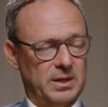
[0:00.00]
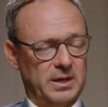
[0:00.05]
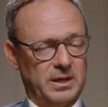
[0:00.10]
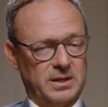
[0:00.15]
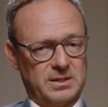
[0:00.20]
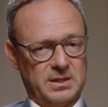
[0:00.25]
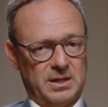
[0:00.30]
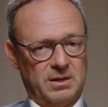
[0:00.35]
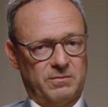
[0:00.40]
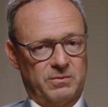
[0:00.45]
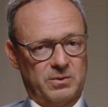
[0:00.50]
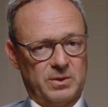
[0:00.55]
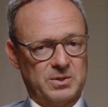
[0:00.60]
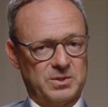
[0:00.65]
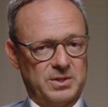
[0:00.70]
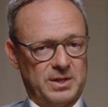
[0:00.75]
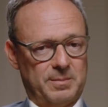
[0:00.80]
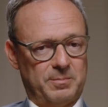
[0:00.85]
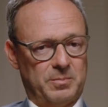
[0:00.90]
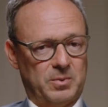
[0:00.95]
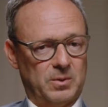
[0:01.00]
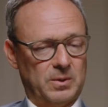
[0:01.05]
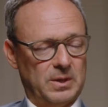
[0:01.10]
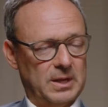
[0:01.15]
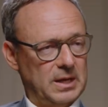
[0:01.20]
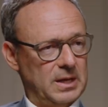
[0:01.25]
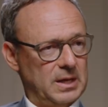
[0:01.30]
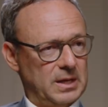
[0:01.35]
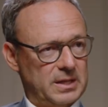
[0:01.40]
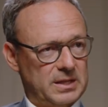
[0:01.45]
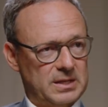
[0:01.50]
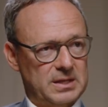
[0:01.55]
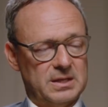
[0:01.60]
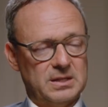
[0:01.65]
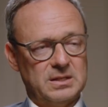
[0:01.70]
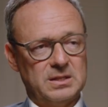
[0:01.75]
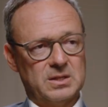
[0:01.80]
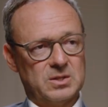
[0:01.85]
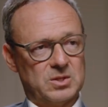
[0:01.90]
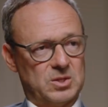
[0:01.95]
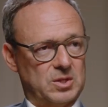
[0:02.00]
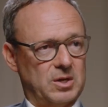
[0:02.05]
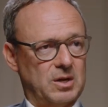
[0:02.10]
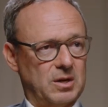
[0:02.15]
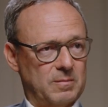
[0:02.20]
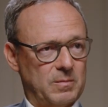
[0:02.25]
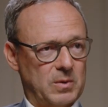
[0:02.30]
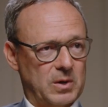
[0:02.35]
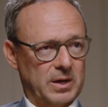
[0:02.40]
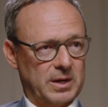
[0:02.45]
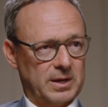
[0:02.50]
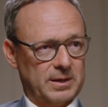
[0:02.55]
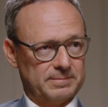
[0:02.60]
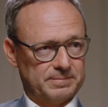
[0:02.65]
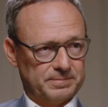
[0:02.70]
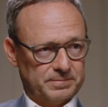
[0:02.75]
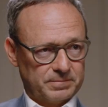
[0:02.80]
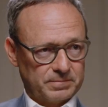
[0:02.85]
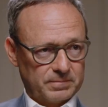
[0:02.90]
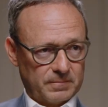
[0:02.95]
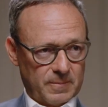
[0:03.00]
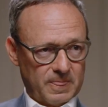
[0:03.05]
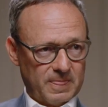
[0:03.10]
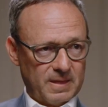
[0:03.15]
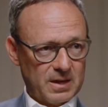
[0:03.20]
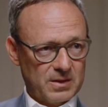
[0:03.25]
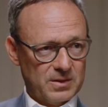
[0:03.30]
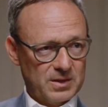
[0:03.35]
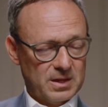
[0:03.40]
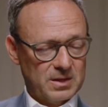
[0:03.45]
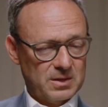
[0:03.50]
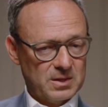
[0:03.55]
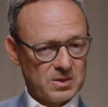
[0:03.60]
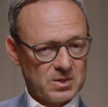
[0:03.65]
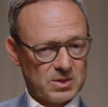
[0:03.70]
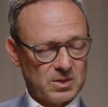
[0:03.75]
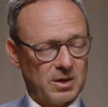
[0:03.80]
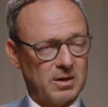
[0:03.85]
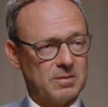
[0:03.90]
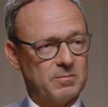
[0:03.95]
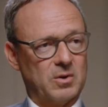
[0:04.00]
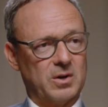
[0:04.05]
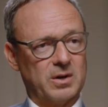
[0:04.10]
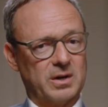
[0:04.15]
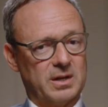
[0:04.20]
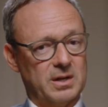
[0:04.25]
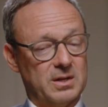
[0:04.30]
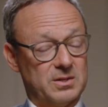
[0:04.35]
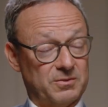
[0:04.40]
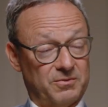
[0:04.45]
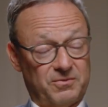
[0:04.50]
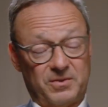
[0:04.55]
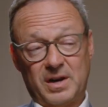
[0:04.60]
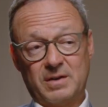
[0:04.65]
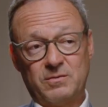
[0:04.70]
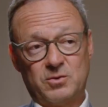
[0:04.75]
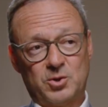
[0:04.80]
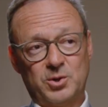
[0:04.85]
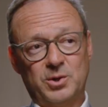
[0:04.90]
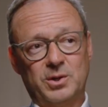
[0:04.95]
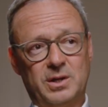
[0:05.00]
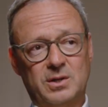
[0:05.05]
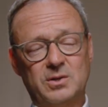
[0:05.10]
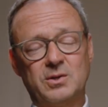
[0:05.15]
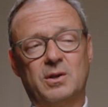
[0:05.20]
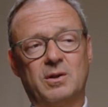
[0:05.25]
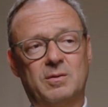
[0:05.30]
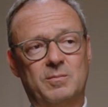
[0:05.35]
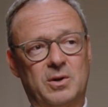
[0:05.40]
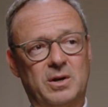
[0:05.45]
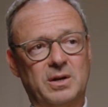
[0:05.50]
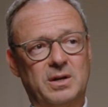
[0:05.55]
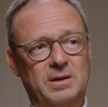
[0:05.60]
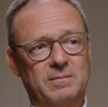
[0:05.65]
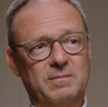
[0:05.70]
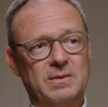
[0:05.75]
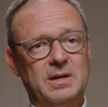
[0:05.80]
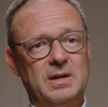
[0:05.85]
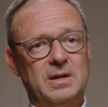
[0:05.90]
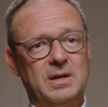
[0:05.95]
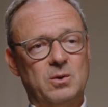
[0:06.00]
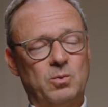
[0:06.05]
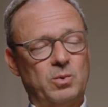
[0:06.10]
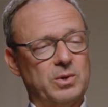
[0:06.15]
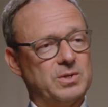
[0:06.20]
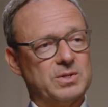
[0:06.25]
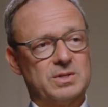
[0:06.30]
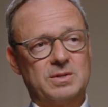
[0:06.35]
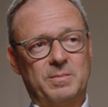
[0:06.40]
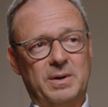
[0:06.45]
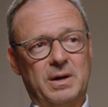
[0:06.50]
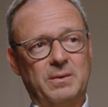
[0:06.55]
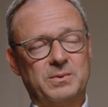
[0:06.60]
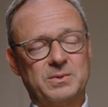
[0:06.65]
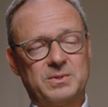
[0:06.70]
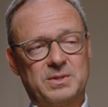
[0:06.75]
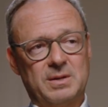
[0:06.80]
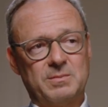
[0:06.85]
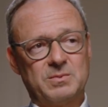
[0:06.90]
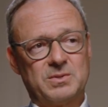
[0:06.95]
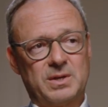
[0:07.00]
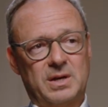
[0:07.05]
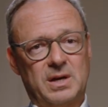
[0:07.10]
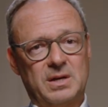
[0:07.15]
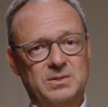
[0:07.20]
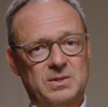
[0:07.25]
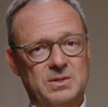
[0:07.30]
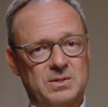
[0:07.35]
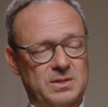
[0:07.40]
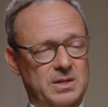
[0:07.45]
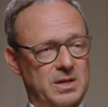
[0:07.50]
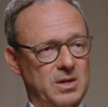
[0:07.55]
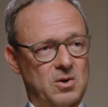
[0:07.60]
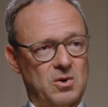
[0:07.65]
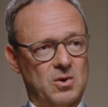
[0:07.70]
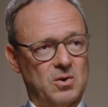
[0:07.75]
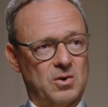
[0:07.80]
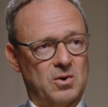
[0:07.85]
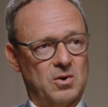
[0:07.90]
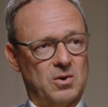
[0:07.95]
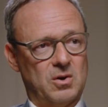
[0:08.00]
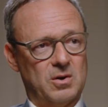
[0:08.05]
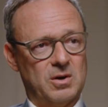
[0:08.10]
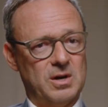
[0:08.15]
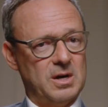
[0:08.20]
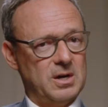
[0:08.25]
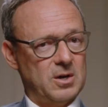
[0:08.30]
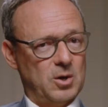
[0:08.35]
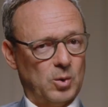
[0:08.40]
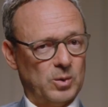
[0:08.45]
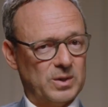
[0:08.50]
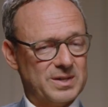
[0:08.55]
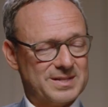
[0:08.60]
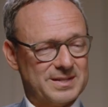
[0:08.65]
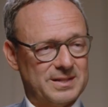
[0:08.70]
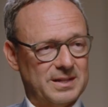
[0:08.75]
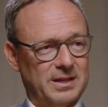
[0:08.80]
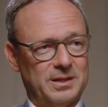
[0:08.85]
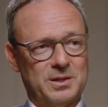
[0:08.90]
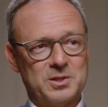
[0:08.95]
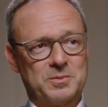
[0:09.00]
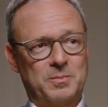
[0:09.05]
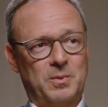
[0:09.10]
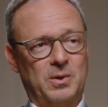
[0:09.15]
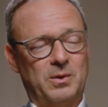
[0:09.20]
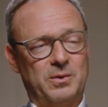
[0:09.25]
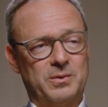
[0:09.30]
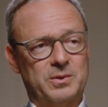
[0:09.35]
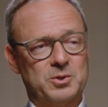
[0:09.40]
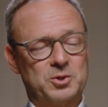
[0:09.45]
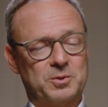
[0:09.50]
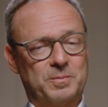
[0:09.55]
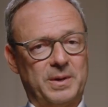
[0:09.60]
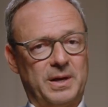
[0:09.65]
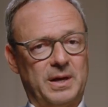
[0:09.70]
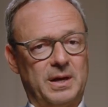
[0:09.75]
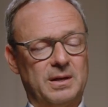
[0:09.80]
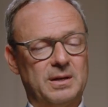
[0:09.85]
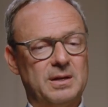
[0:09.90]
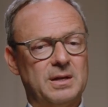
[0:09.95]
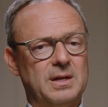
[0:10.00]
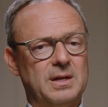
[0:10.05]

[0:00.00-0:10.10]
Like take, for example, the Indian stock market. The Indian stock market, it's a $5 trillion market, which is about the same size as, say, Hong Kong, only slightly smaller than Japan.